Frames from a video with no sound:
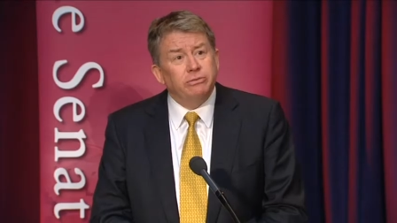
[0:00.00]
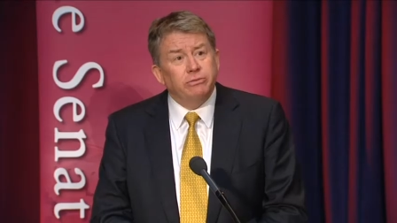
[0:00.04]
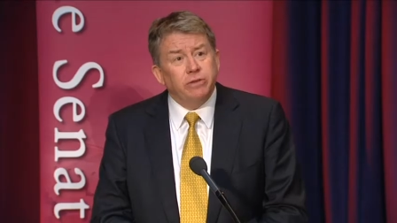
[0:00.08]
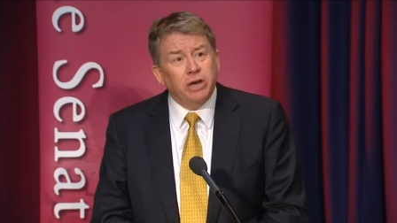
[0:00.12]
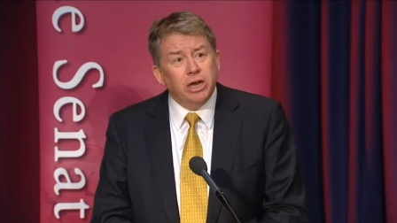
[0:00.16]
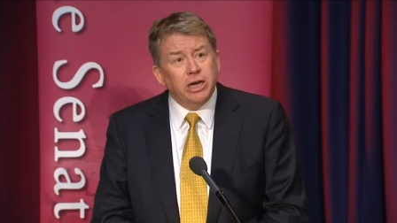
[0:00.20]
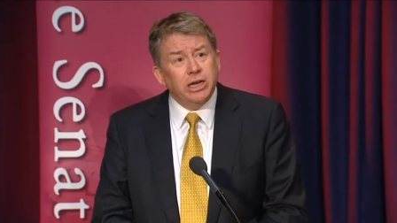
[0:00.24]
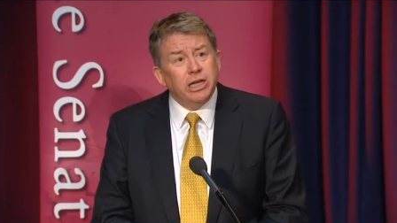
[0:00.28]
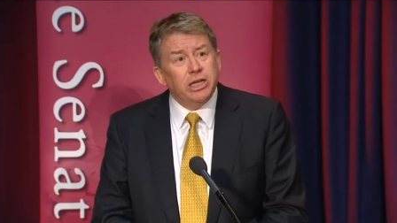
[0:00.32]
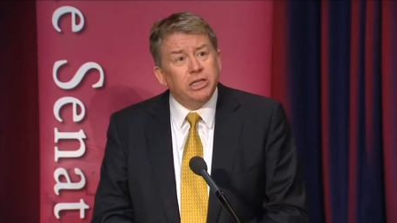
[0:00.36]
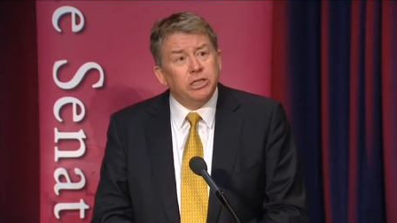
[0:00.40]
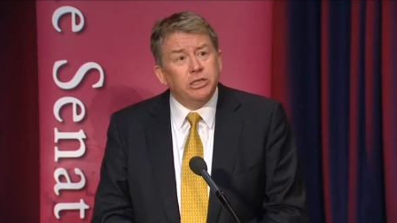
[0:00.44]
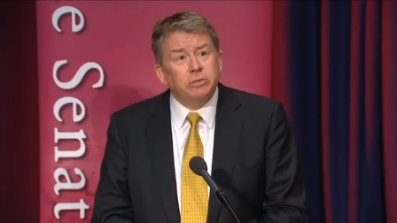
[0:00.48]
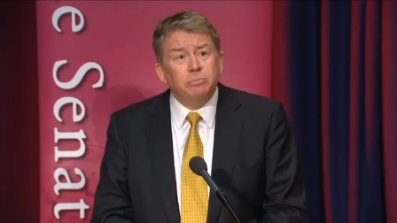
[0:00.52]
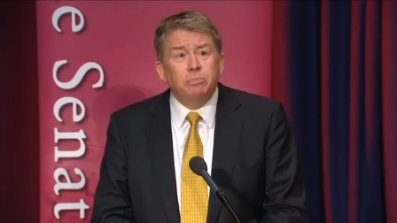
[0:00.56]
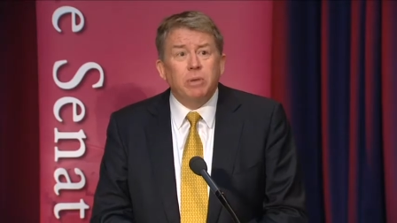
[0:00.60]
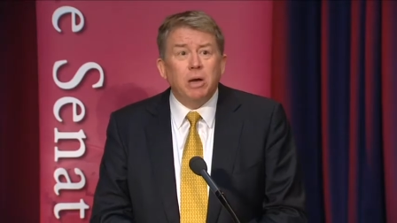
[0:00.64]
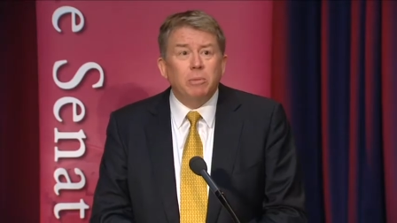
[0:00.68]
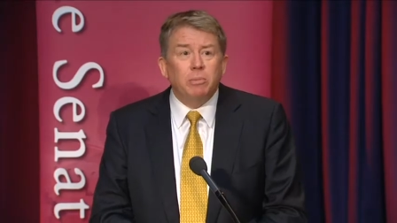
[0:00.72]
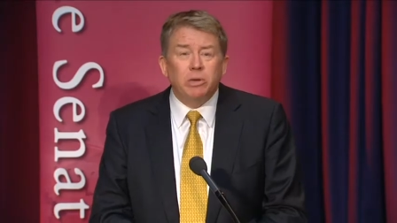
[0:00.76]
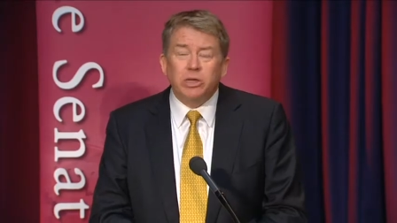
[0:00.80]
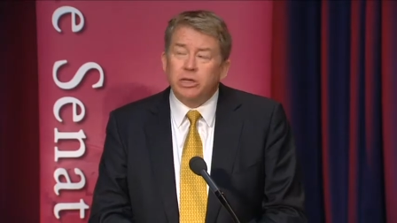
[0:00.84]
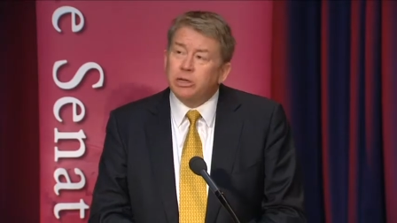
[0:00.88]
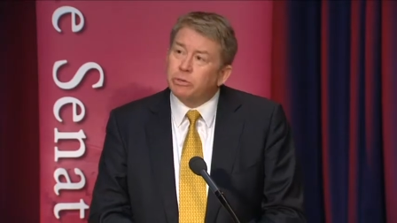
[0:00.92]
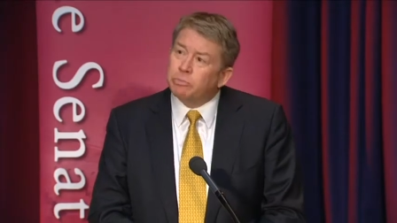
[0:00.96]
Finance and
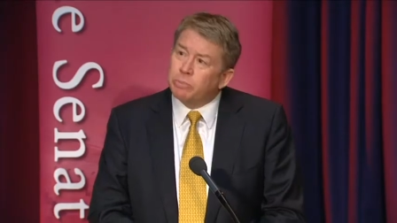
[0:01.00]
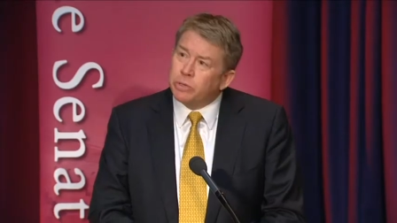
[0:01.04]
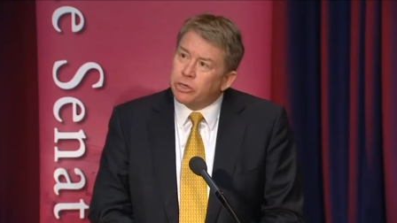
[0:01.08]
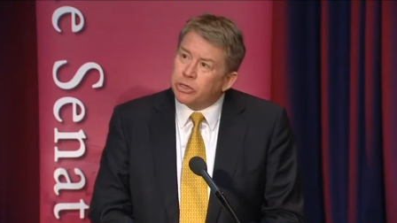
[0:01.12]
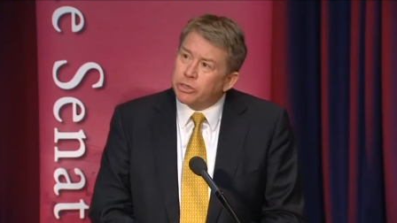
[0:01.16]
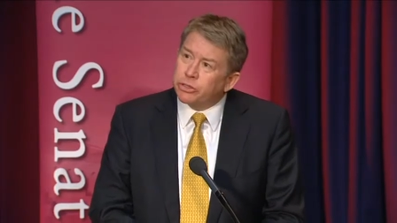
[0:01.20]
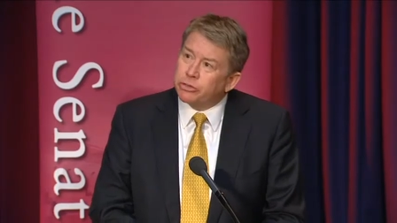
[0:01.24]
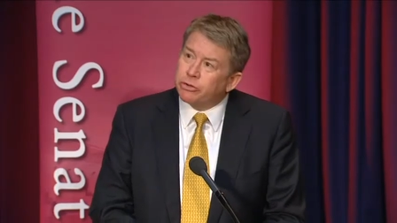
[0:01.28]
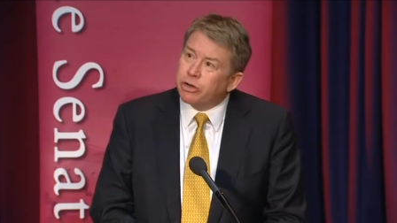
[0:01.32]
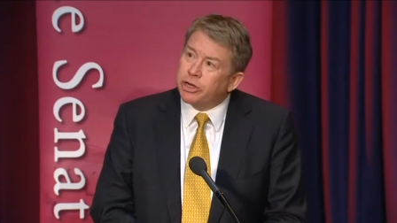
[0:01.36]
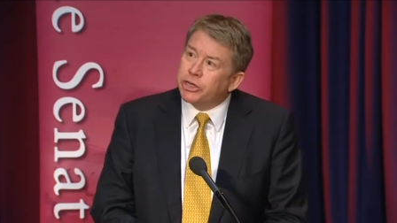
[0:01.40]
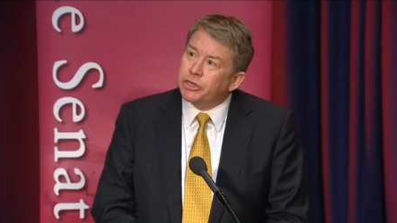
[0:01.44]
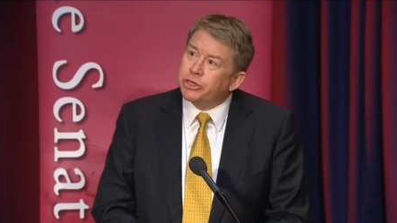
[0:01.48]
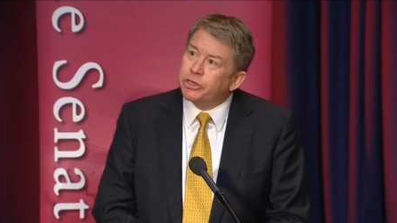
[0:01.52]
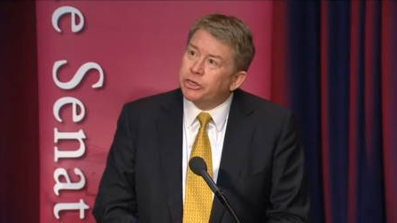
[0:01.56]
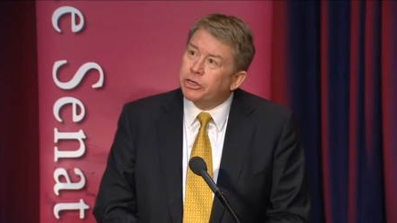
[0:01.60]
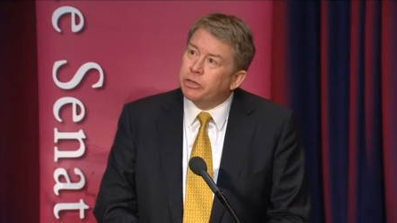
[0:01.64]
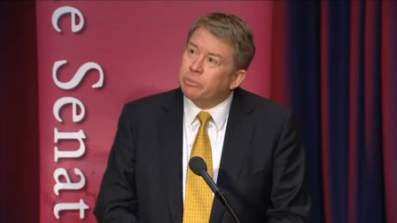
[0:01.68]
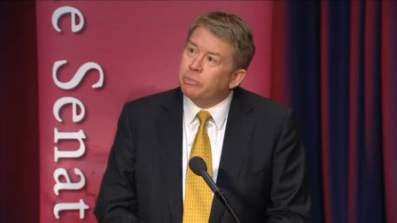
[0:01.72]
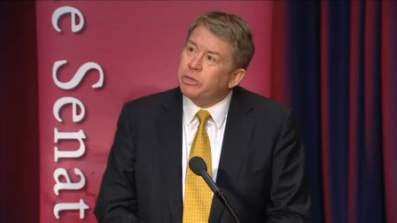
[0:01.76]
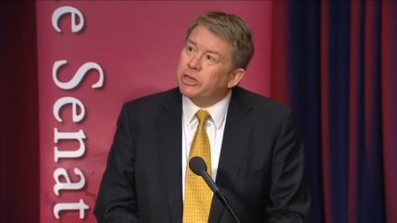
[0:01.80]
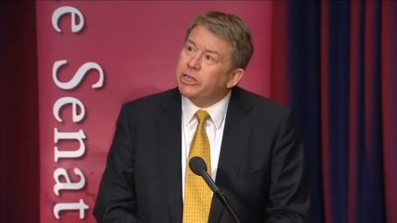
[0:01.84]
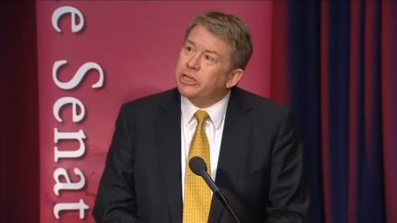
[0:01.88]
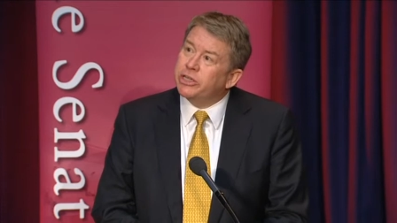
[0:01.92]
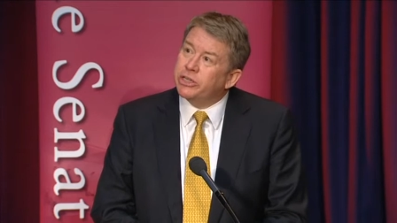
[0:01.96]
Public Administration
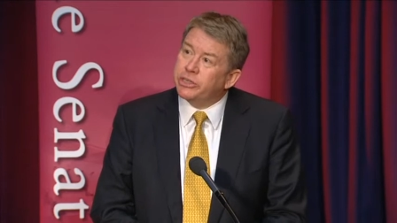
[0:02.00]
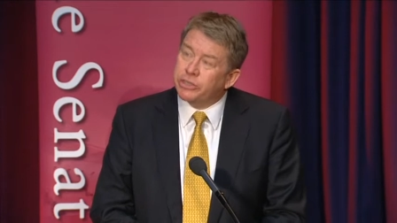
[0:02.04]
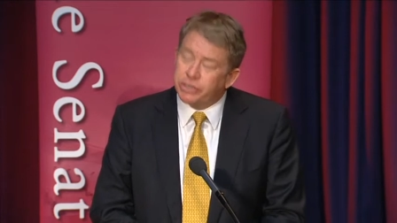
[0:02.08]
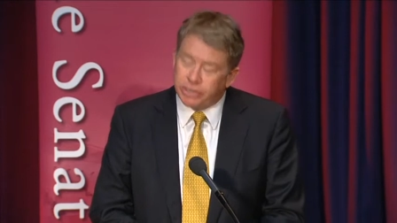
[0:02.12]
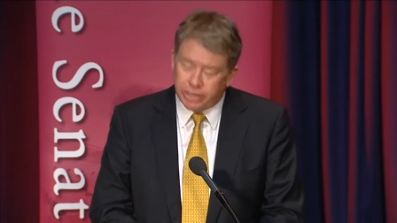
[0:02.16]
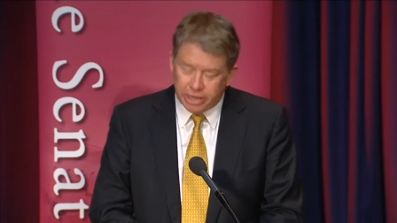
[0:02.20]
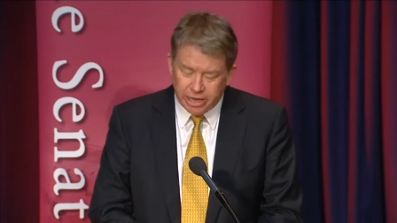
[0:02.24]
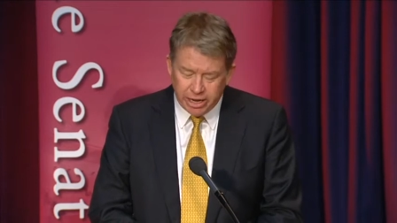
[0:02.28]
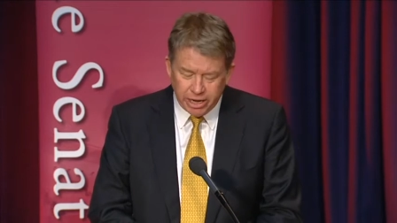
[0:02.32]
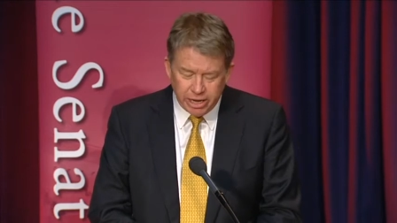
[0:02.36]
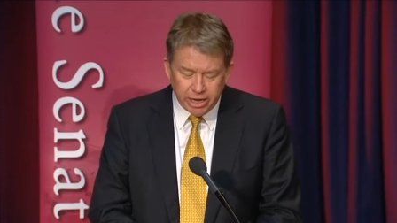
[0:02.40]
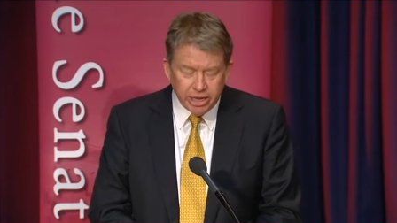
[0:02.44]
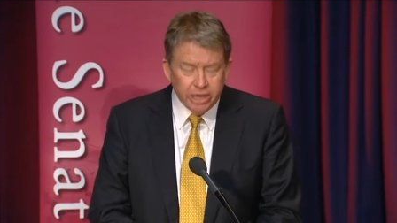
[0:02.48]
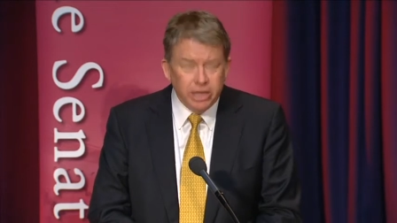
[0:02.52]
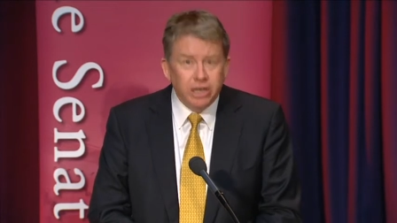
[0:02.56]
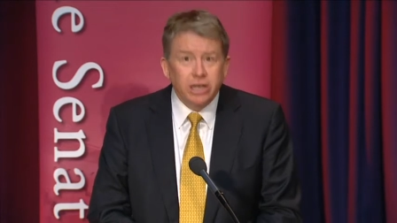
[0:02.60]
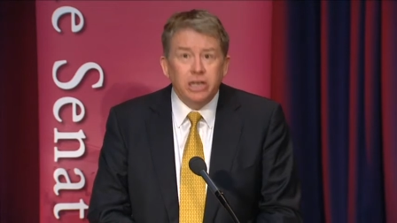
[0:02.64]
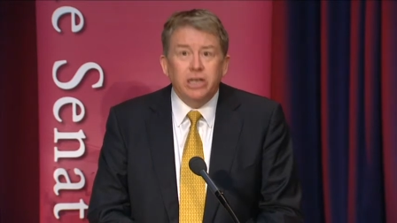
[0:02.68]
Committee is there.